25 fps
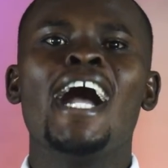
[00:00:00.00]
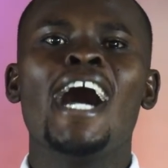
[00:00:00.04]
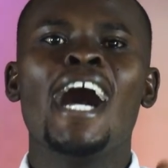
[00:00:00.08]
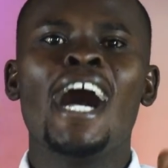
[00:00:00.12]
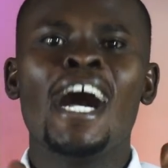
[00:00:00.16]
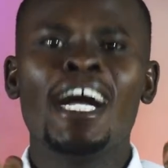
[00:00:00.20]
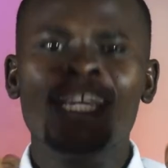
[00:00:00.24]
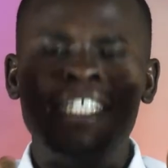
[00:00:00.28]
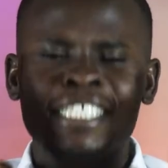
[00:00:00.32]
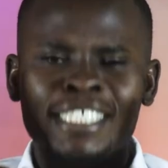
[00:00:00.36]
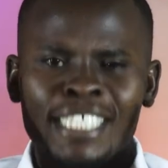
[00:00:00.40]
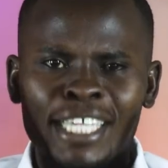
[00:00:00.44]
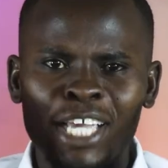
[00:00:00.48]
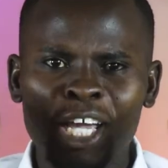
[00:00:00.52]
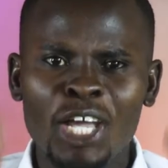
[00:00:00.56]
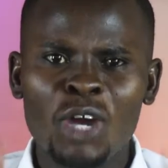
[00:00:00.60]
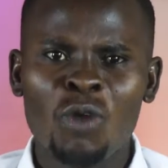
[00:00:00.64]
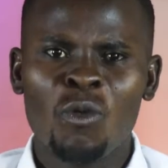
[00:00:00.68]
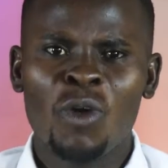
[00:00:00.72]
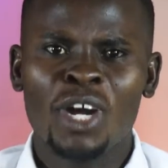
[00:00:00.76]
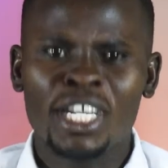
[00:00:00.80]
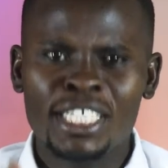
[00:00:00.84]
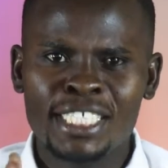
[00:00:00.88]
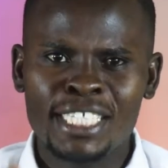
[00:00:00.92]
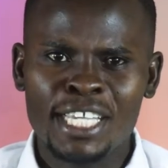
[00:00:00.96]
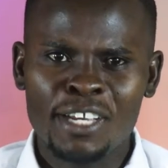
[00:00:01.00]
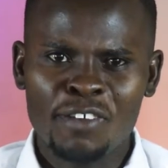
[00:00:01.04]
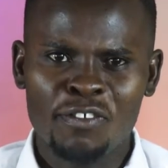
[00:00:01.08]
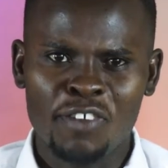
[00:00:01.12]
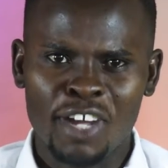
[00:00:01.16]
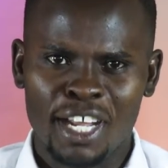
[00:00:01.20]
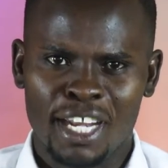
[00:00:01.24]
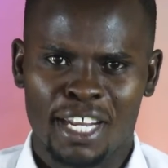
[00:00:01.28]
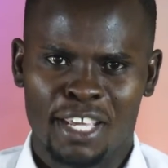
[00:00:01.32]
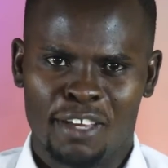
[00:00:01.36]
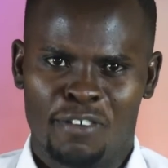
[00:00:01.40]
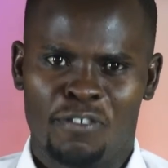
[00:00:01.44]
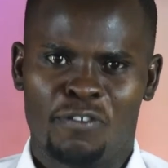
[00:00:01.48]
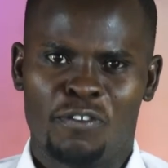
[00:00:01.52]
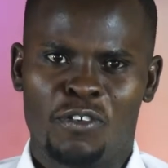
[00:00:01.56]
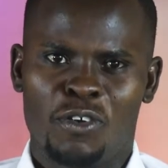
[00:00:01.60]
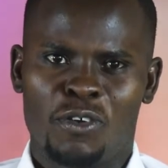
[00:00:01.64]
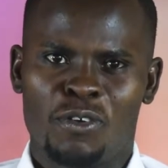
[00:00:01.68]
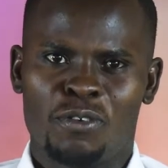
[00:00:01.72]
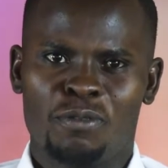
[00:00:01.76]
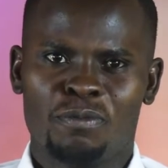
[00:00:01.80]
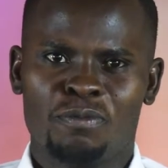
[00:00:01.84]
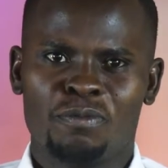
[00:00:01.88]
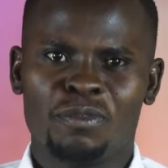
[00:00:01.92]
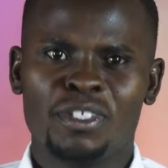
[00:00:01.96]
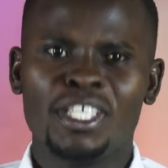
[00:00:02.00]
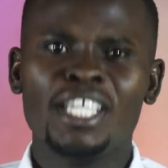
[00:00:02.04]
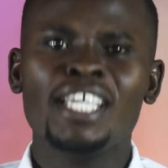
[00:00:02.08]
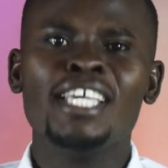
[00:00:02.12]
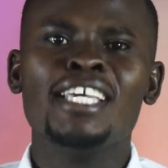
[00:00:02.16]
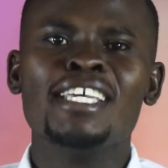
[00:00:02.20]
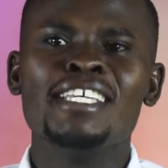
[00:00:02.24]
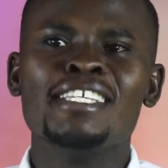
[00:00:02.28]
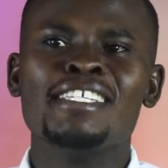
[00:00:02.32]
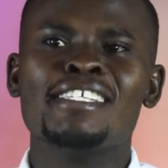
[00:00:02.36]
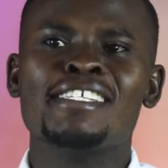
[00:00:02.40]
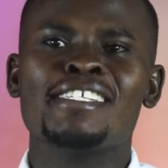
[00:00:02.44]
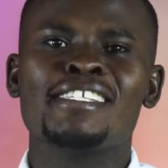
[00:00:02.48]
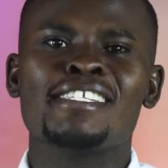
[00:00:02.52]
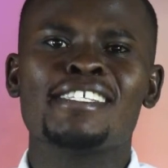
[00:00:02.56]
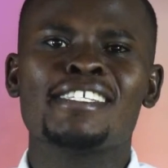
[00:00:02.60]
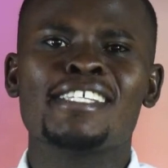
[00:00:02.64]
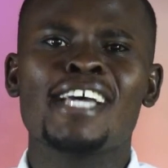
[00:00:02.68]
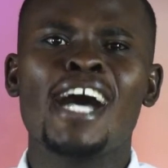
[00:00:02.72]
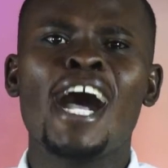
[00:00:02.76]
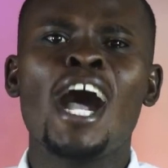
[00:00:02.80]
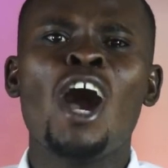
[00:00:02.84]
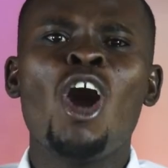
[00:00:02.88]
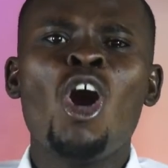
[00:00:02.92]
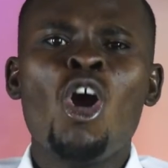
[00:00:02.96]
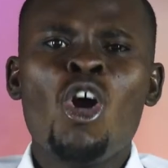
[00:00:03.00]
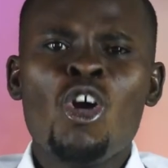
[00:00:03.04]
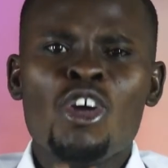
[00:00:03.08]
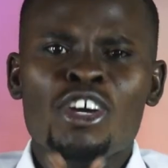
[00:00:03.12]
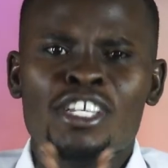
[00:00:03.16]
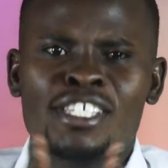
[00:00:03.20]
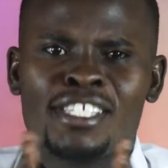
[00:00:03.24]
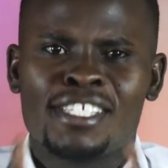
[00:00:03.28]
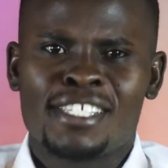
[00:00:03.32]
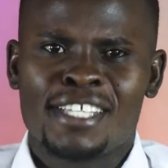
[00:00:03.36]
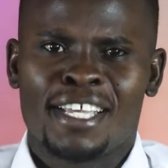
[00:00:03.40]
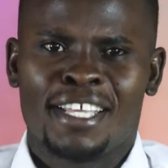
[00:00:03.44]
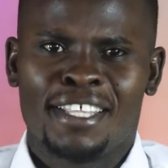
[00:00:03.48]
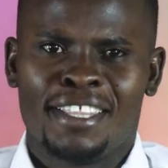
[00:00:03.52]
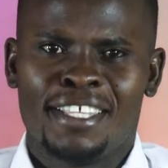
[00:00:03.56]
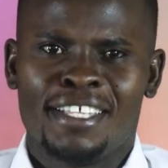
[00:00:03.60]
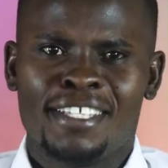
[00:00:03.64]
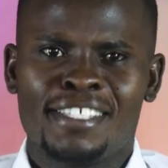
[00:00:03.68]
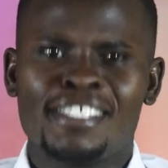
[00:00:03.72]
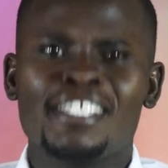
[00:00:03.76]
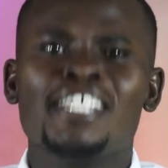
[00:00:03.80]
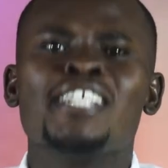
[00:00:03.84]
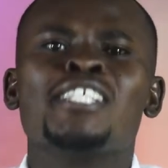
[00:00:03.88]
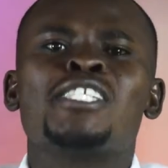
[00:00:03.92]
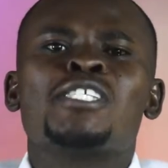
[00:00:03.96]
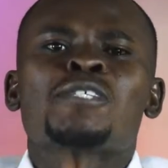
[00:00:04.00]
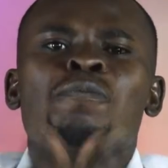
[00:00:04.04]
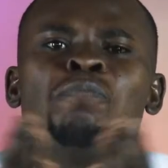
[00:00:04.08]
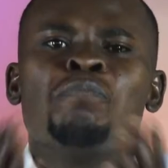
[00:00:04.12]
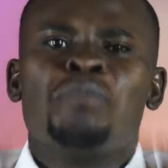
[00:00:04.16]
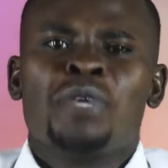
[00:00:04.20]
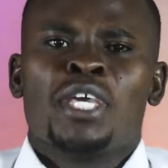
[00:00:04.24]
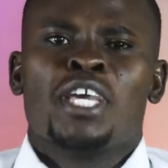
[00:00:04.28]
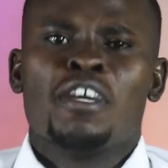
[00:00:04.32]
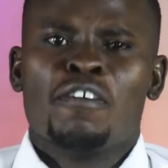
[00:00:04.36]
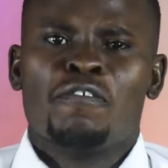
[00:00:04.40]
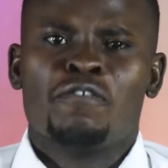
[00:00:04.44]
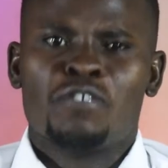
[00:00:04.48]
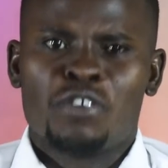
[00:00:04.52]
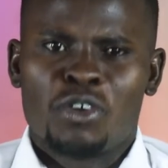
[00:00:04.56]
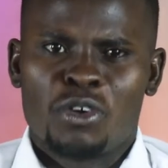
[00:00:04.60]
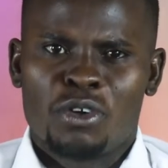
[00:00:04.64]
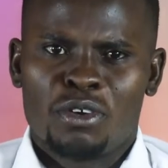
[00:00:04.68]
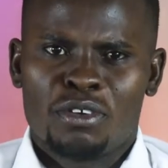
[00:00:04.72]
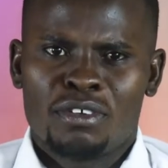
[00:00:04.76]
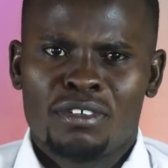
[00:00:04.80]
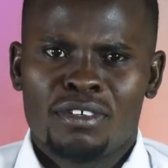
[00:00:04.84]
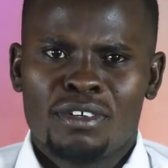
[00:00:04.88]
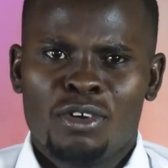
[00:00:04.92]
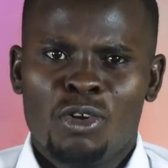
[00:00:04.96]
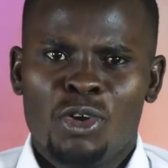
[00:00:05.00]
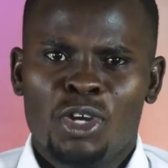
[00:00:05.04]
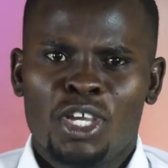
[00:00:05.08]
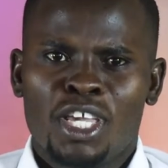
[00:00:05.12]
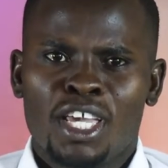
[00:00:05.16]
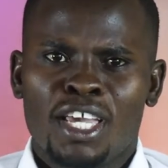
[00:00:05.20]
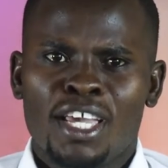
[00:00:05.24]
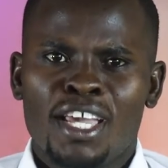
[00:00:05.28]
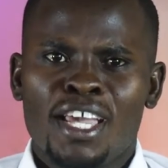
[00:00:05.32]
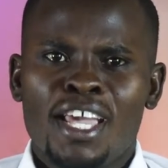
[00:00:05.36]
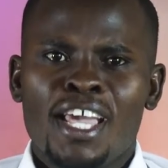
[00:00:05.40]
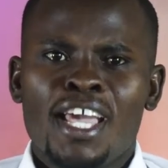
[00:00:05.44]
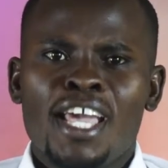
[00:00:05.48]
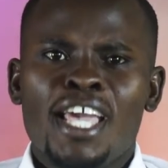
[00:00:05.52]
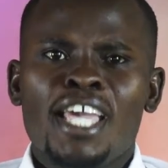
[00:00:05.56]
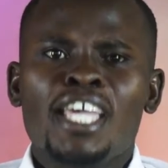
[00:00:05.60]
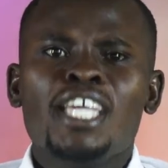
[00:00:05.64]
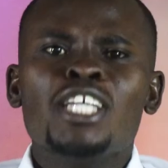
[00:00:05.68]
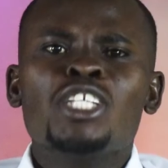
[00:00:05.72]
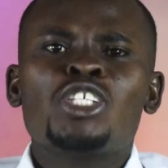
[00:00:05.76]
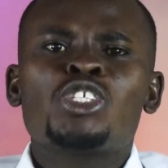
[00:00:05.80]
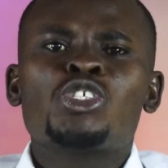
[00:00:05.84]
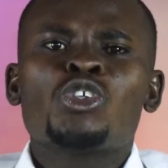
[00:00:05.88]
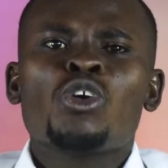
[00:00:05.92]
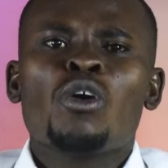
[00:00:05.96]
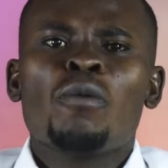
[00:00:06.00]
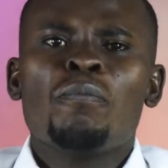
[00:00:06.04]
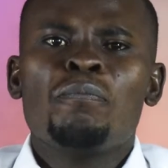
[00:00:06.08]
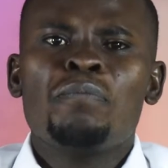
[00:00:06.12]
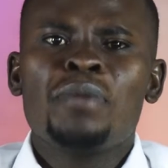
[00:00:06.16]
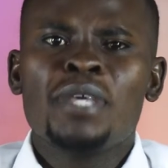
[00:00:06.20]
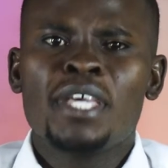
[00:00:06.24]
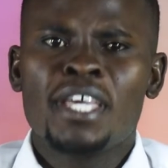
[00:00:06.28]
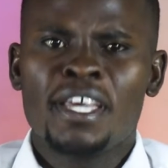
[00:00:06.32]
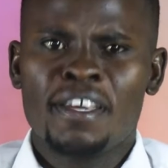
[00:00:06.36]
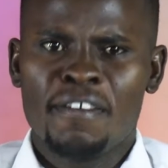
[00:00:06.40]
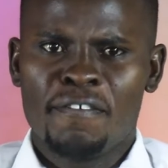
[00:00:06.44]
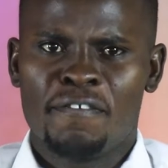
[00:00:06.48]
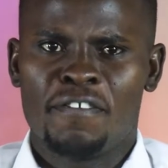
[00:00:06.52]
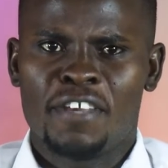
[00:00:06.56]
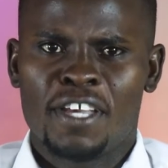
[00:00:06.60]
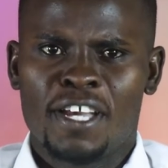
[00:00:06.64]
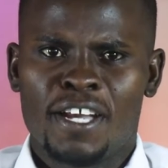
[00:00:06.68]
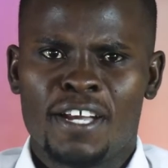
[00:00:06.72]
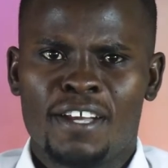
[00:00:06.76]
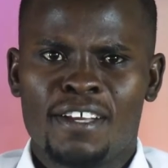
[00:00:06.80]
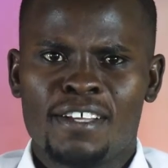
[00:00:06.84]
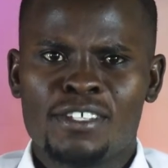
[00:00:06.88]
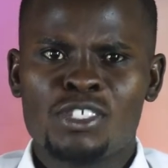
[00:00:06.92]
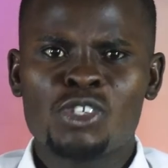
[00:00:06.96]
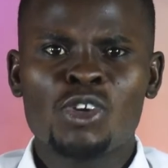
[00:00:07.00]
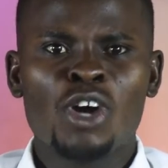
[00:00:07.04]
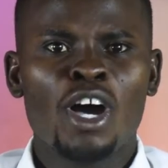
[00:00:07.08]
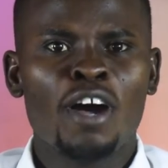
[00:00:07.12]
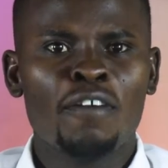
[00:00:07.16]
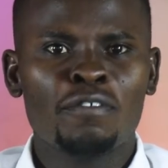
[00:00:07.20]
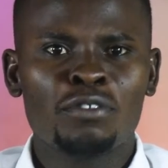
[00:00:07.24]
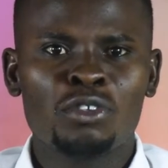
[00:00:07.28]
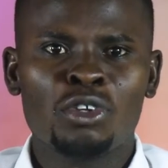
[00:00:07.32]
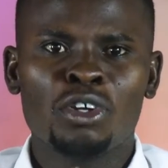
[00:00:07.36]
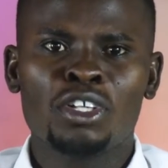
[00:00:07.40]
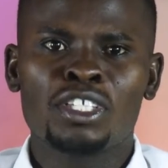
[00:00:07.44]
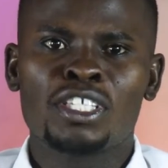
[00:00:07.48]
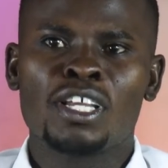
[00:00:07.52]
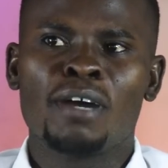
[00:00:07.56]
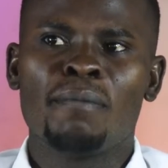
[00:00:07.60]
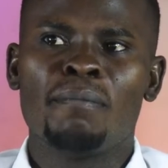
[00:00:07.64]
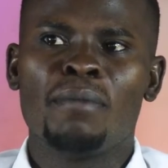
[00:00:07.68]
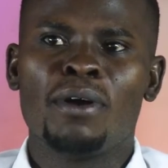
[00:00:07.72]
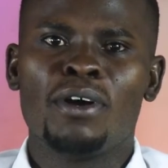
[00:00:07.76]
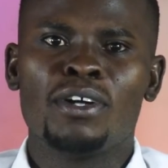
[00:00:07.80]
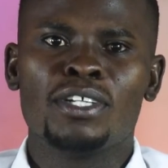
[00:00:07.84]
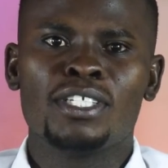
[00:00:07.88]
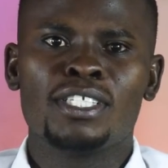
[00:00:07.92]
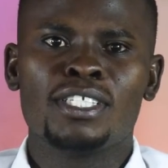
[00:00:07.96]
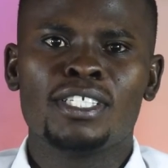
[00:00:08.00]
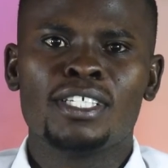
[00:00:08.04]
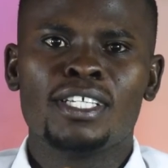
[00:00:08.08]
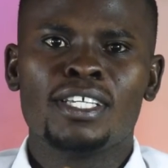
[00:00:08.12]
at whatever level is, I always say this, it's behavioral. It's your behavior. So I've talked about